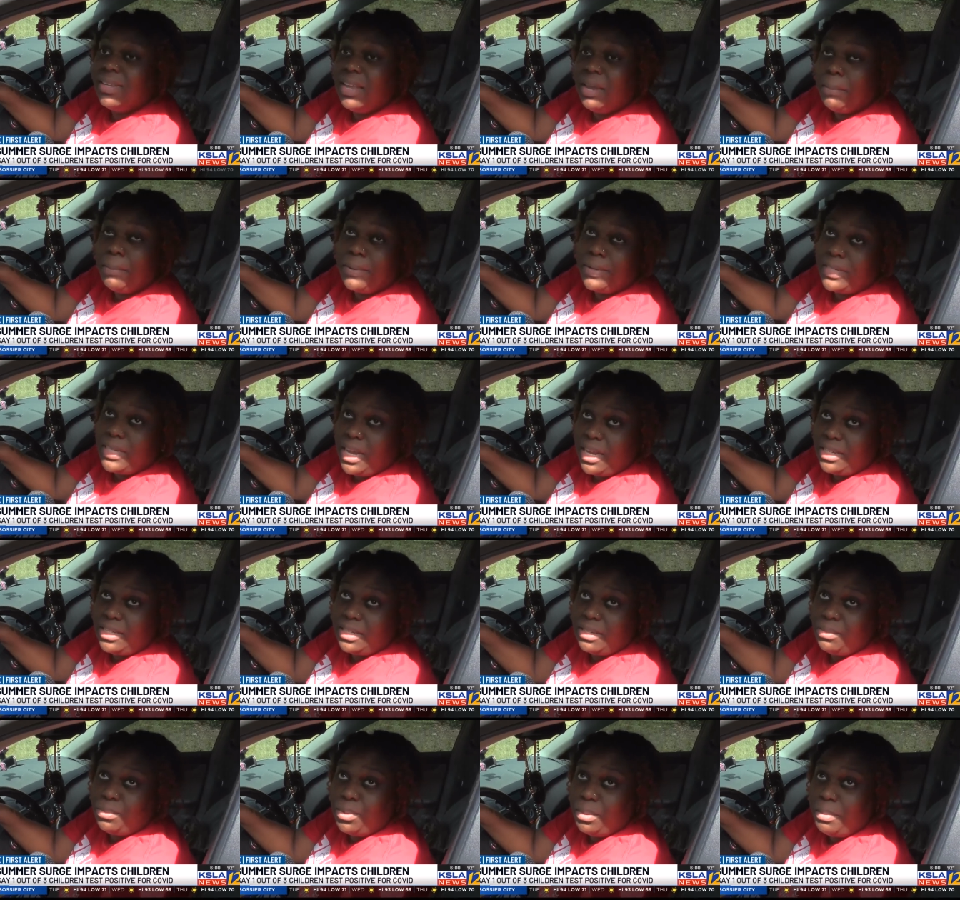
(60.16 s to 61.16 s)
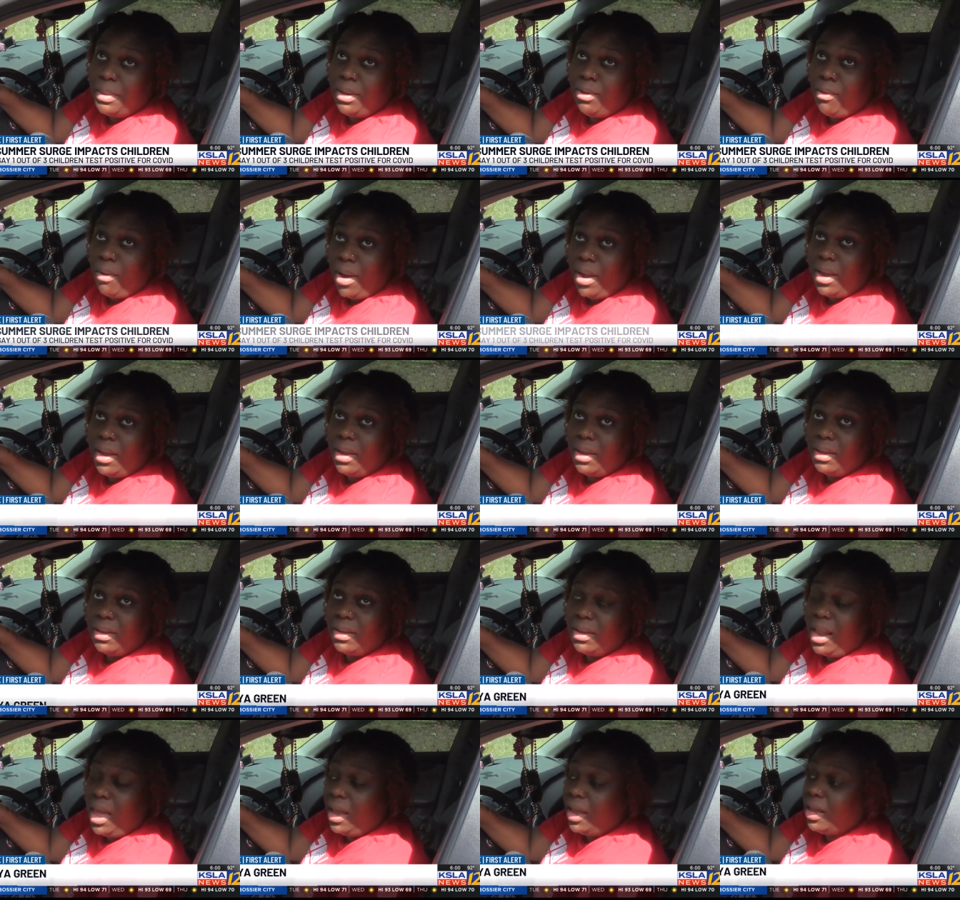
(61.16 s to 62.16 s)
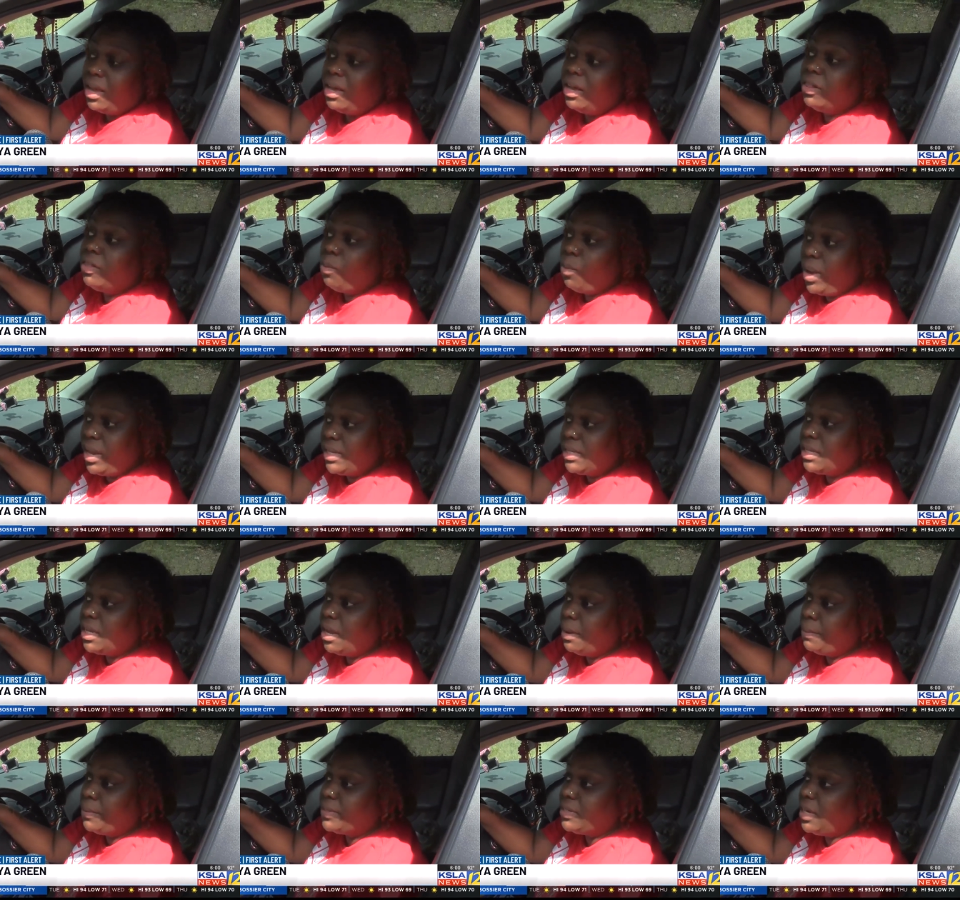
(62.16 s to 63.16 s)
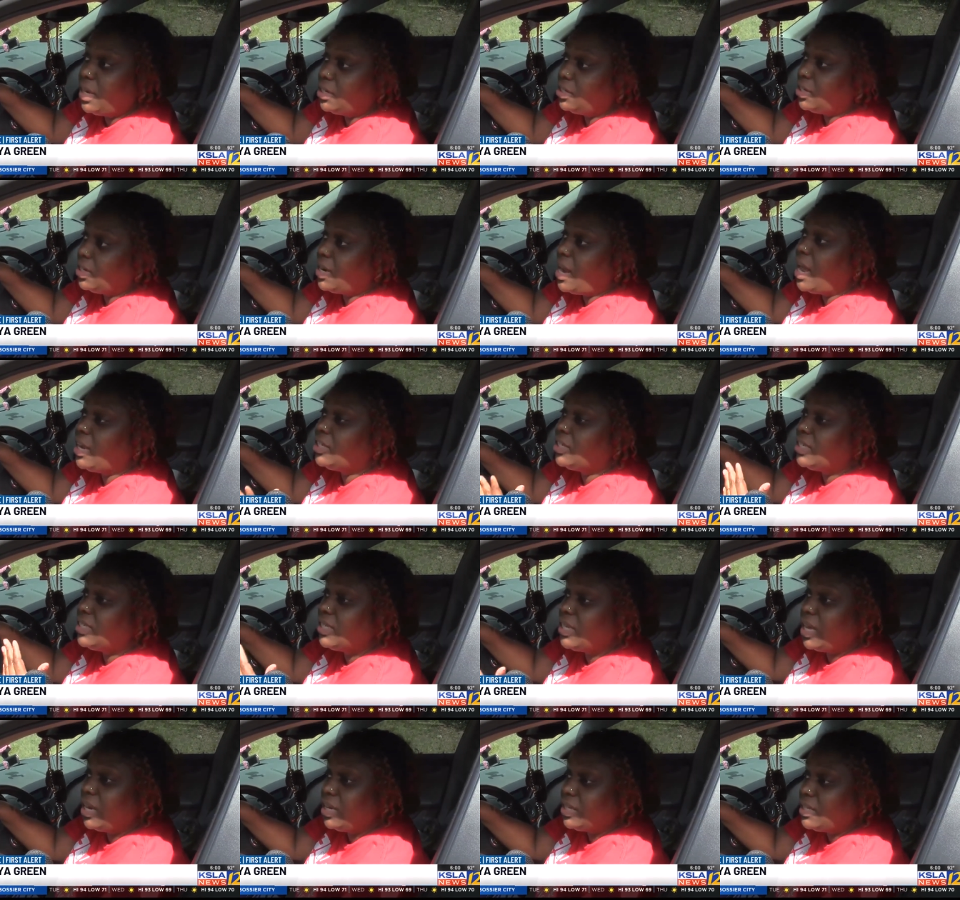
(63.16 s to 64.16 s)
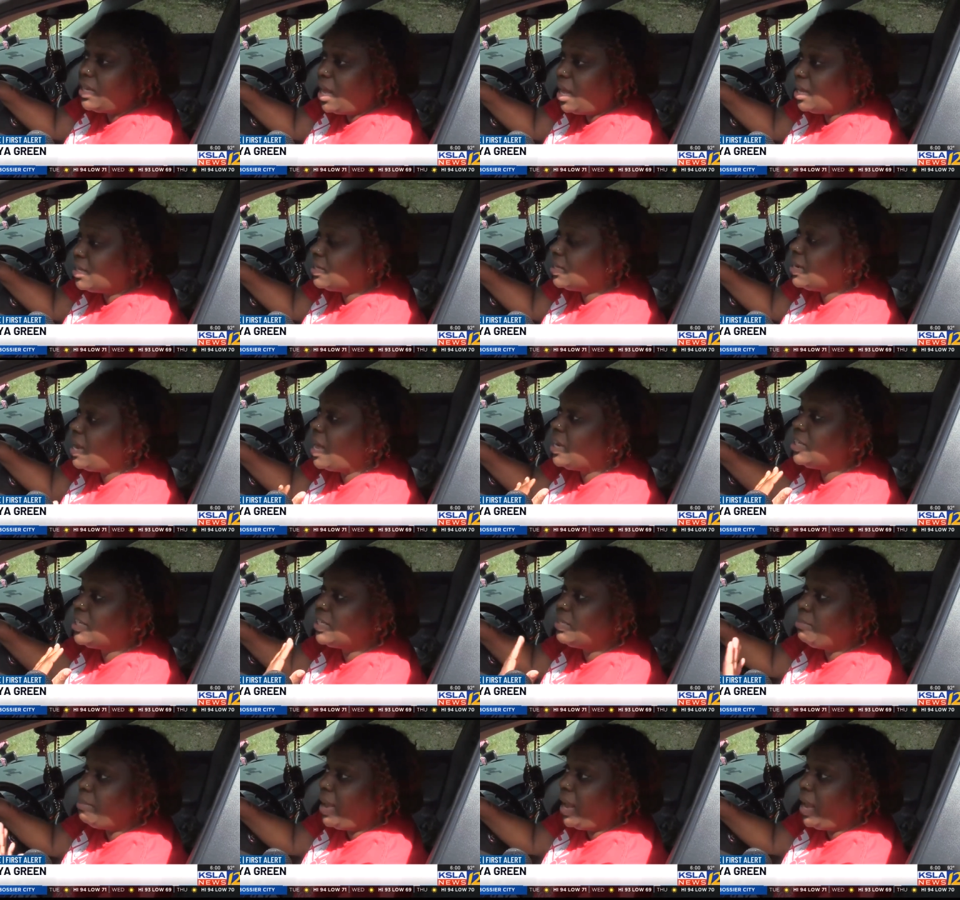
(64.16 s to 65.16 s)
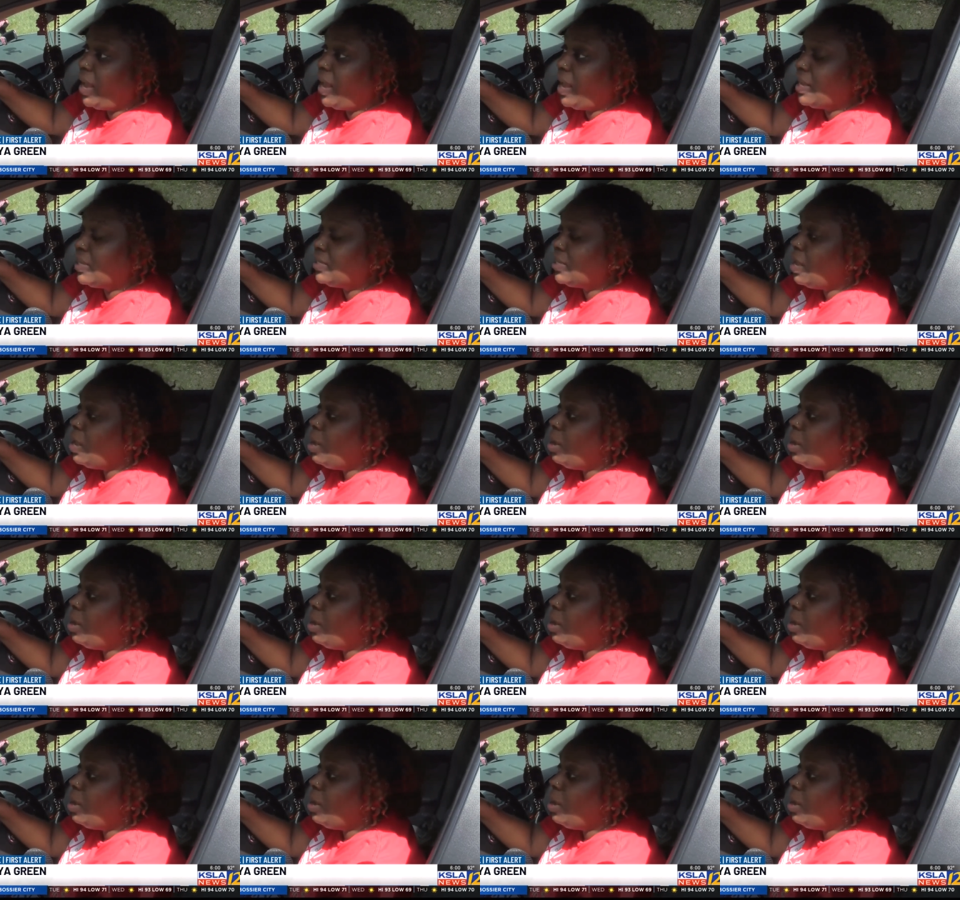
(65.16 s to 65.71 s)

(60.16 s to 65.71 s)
get protection would be great like other ways to get protection, not just sanitizer, not just masks,